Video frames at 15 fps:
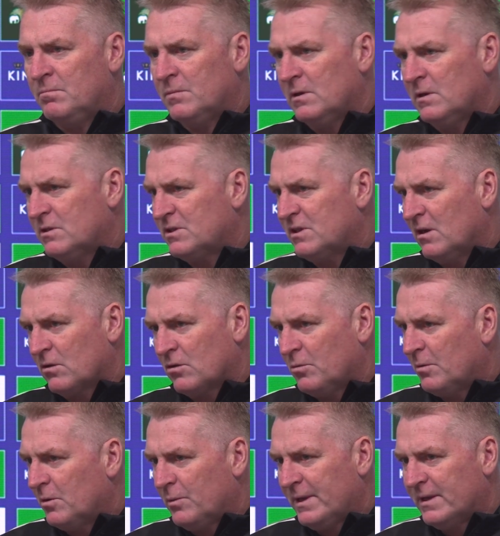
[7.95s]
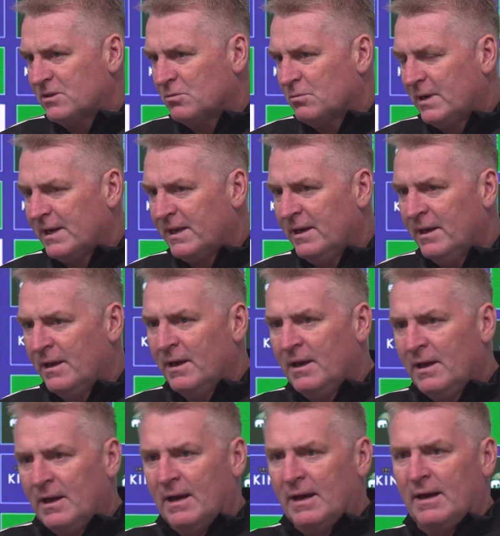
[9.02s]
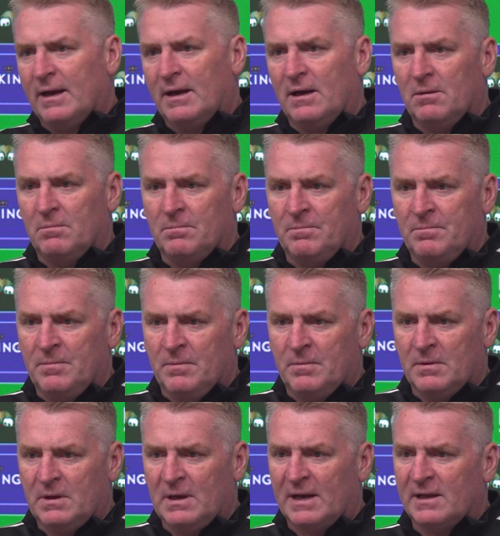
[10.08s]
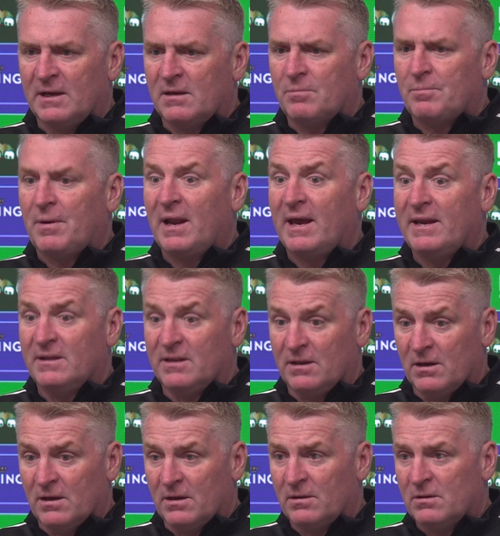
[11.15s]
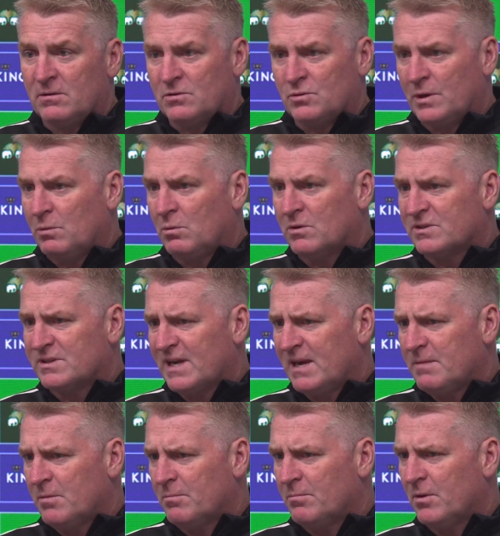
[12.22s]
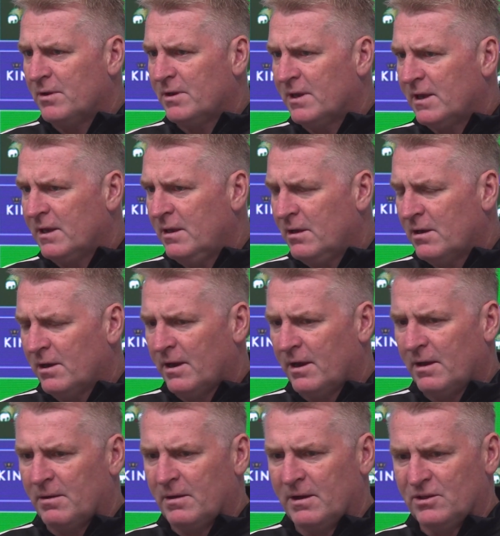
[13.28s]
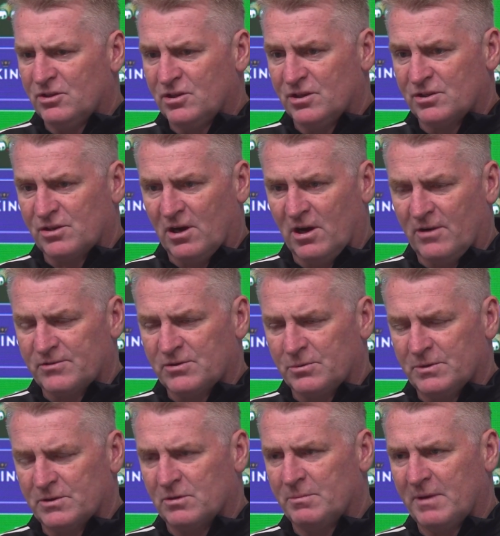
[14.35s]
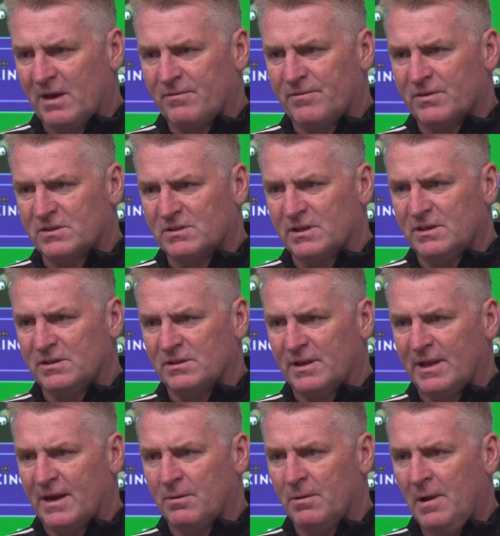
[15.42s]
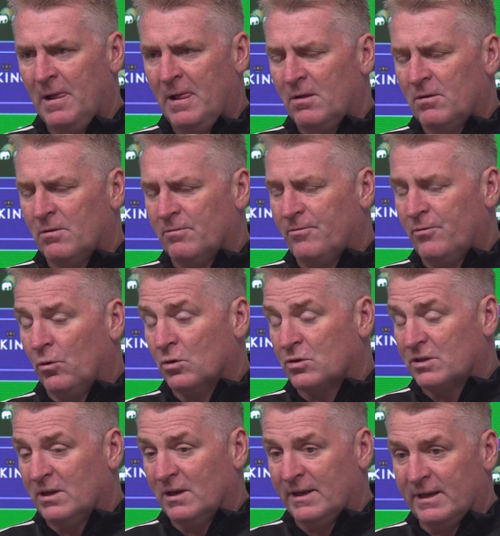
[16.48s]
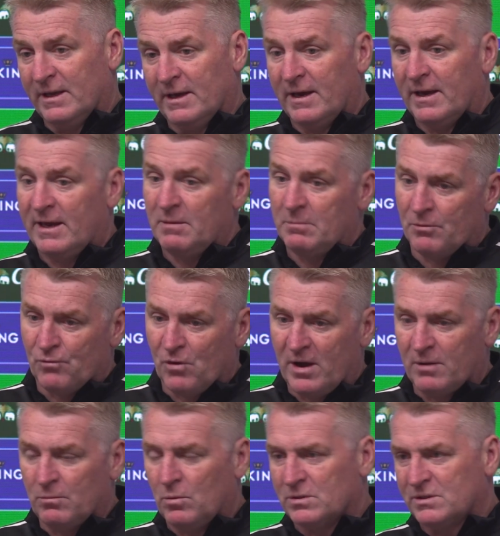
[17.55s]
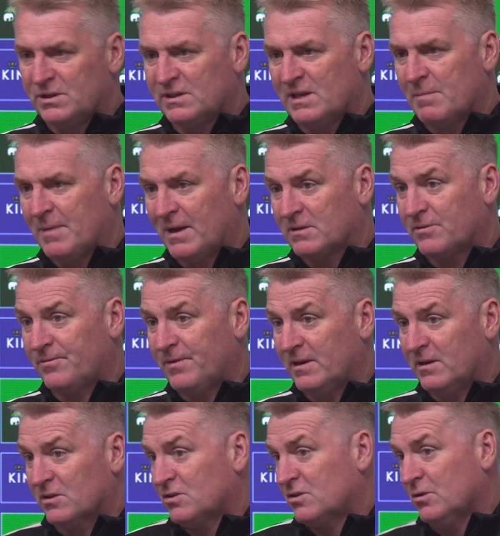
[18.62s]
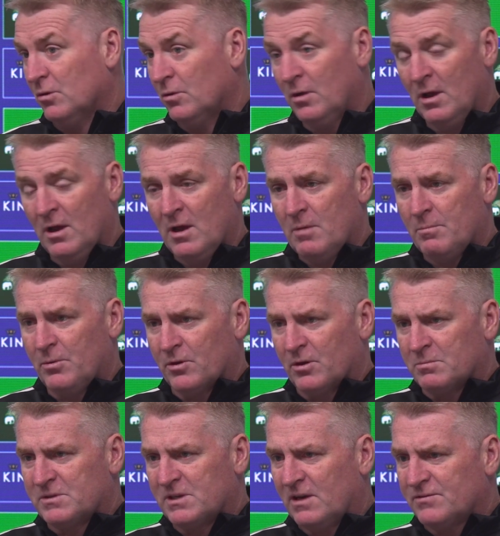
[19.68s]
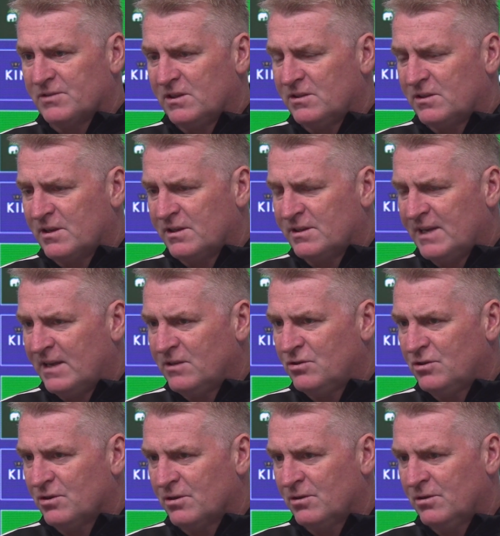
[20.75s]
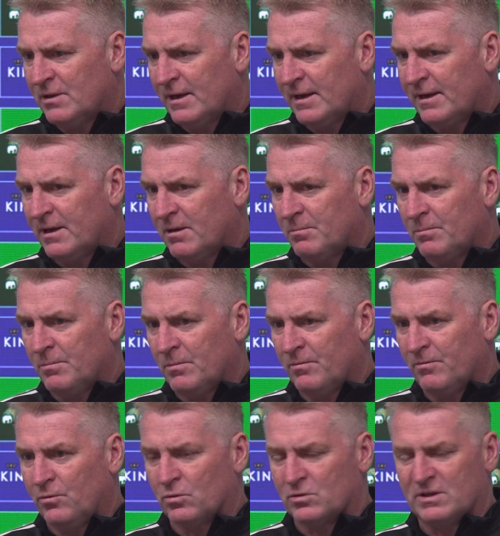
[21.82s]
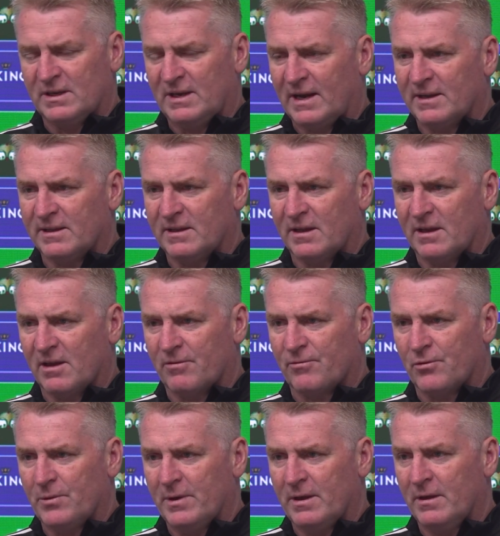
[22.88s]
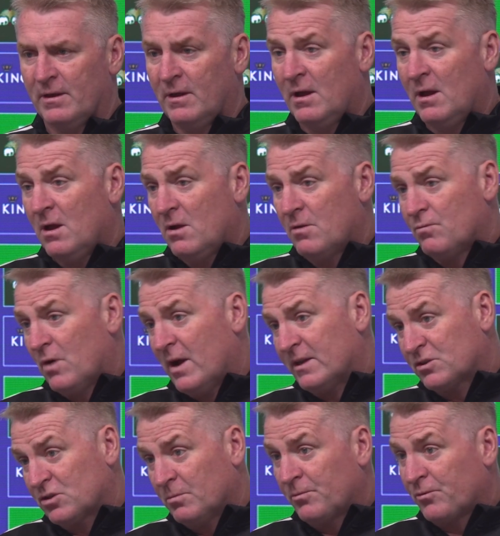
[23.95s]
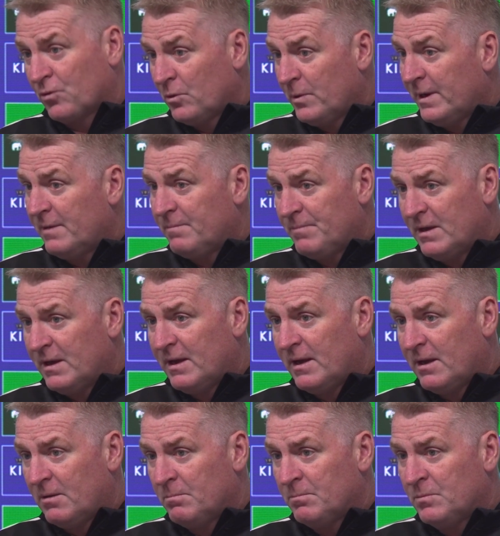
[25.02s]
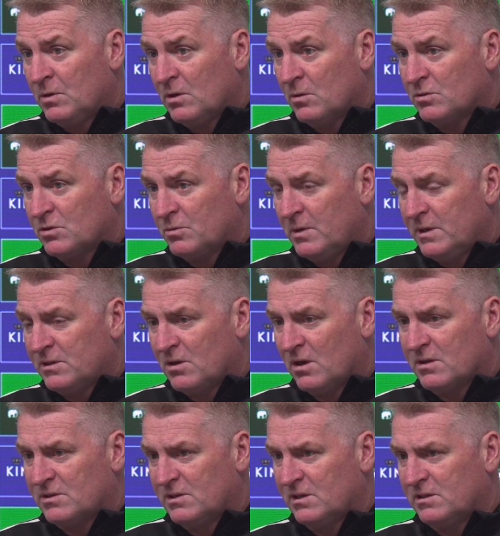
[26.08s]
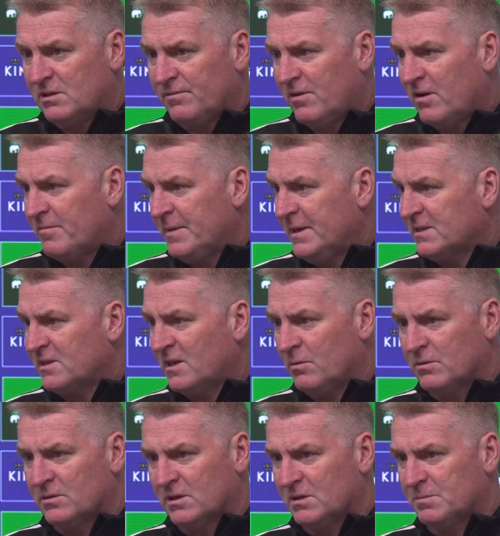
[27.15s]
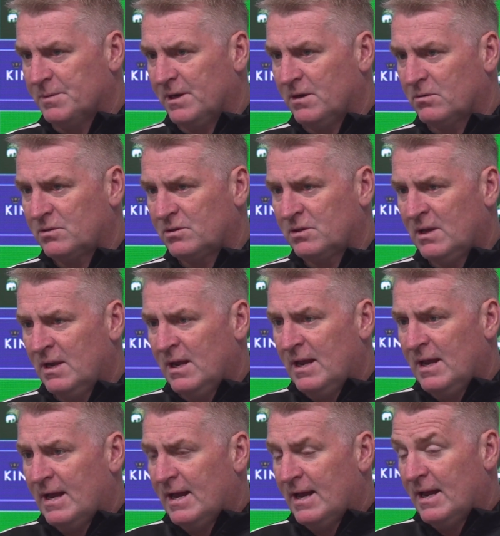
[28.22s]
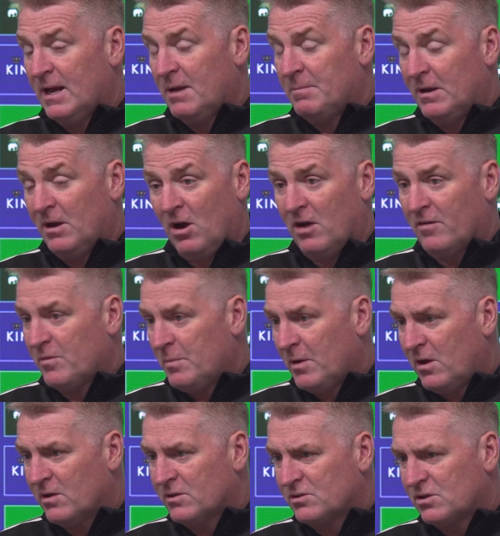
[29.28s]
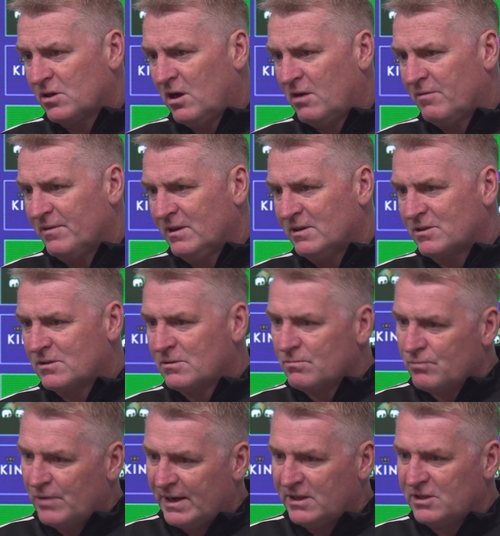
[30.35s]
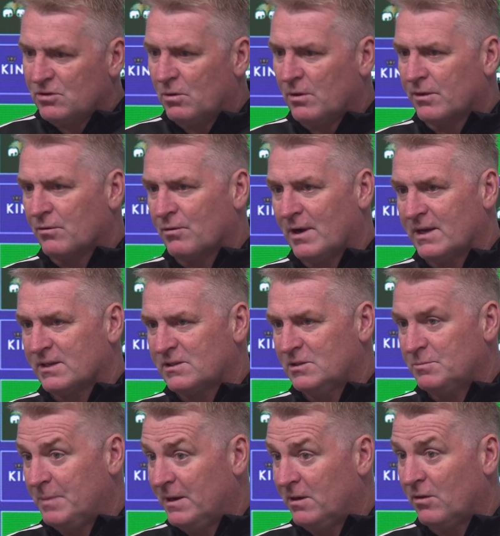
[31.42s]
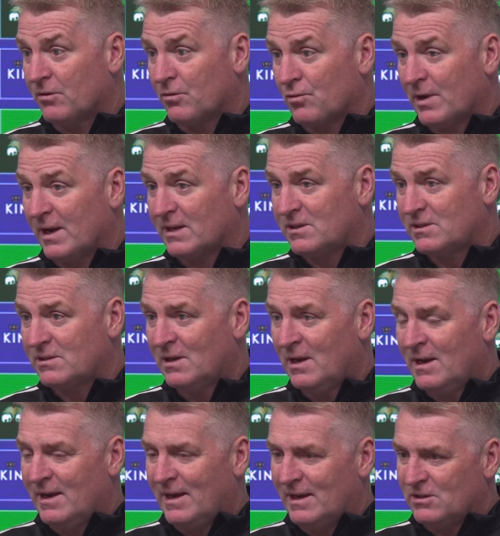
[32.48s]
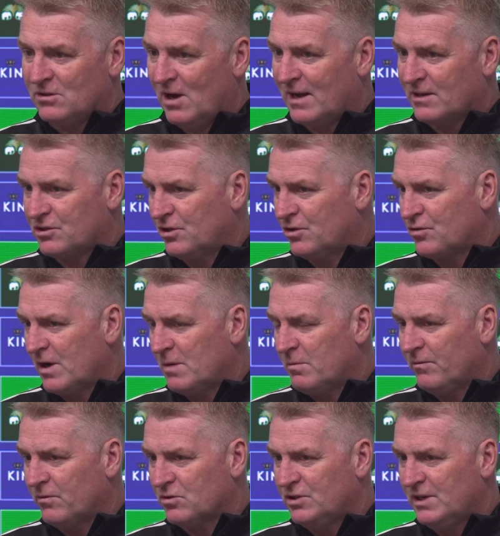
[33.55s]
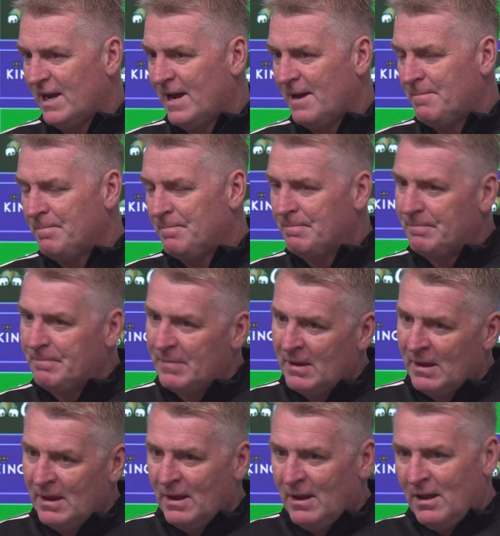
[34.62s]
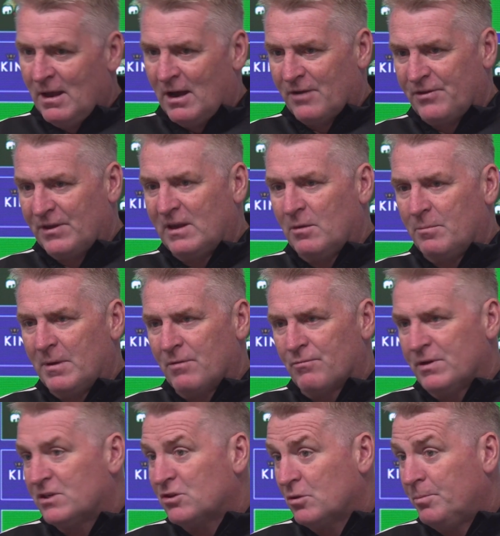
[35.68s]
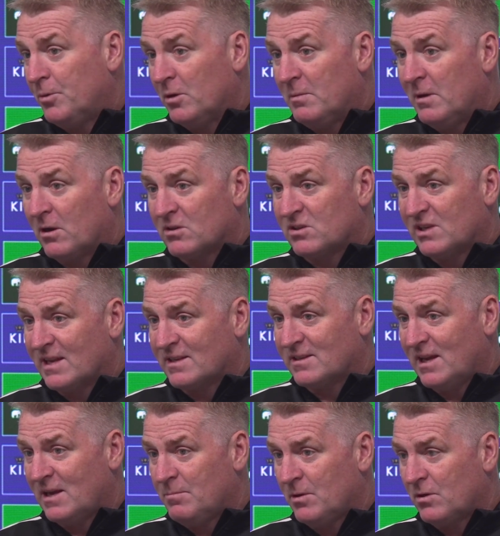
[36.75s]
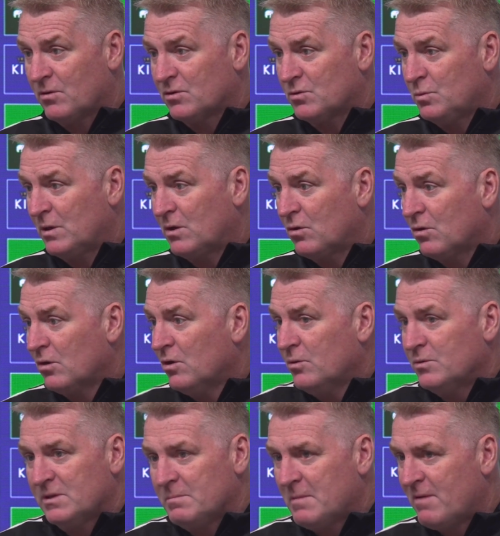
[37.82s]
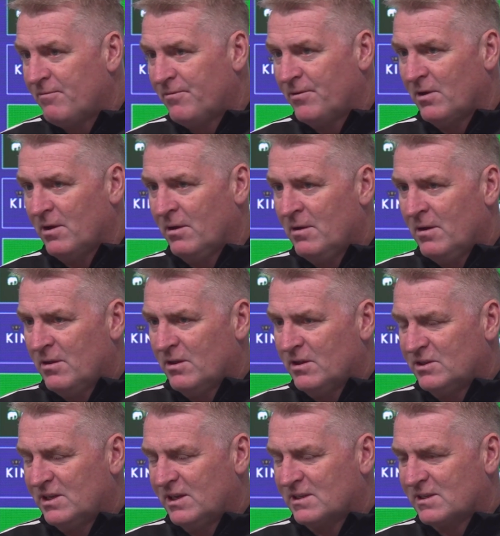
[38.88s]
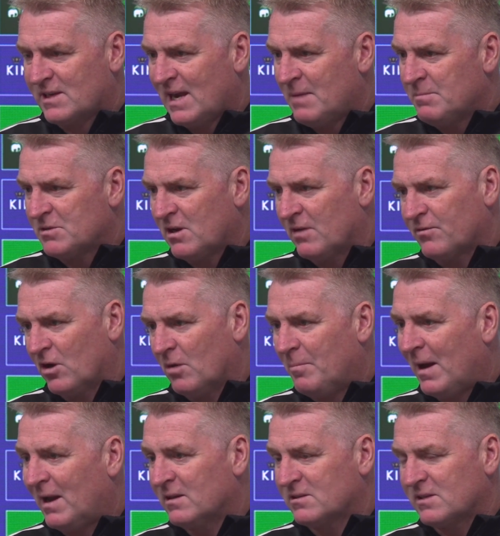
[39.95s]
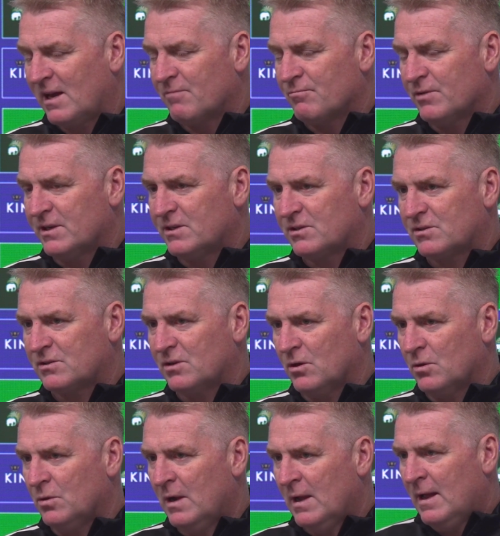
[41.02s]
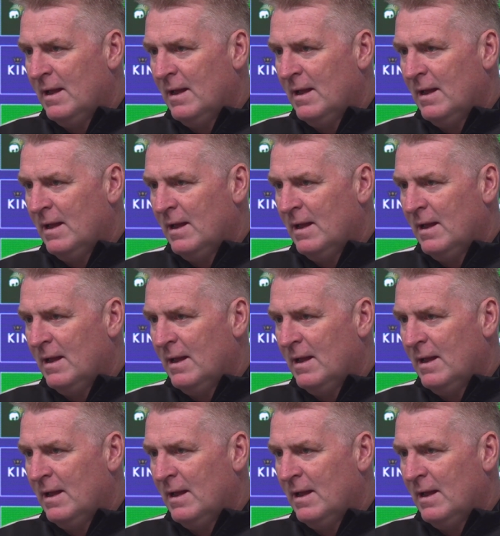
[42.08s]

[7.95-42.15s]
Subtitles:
He's still a couple of weeks away. Yannick played in a 21s game on Monday and injured his calf, so he's going to be out for the season now. Unfortunately, him and Ryan wanted to get back to fitness to put themselves into contention. Unfortunately, Yannick didn't get through it. Ryan's come through it, you know, so he's got 65 minutes now under his belts. And Harvey Barnes, Harvey's ready to go on the grass. He's been on the grass. He's not actually trained with us yet. I think it'd be a risk to put him in on Saturday because we could lose him then for the six games, and I've got to balance that risk. So